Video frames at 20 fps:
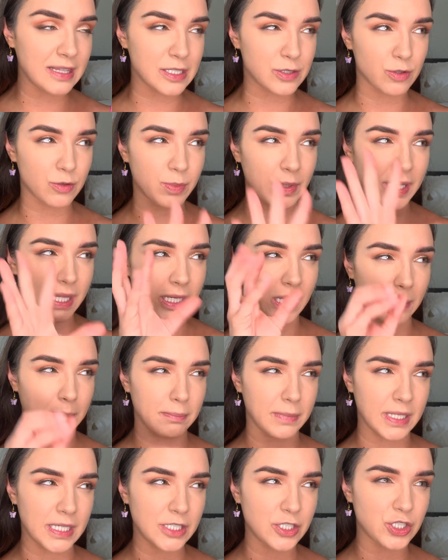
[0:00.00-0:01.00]
This would be like a
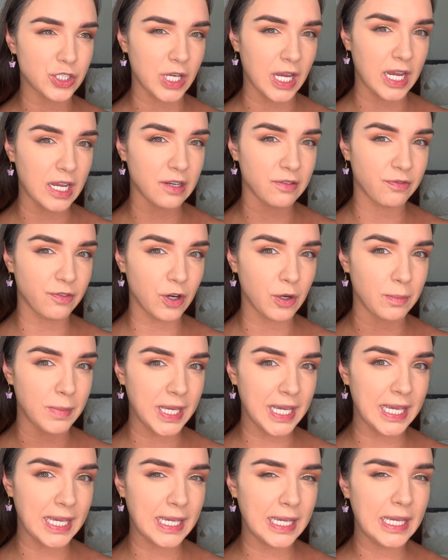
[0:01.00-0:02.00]
mid shade for
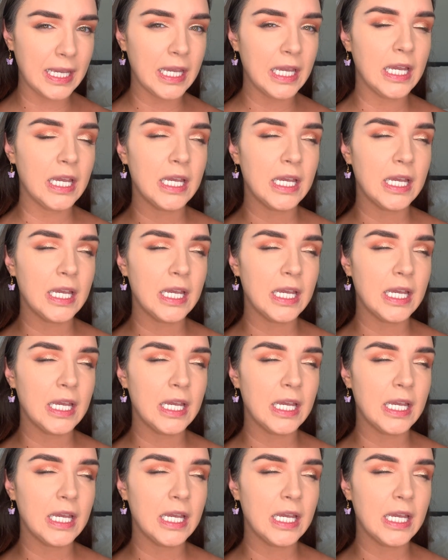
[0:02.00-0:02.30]
me.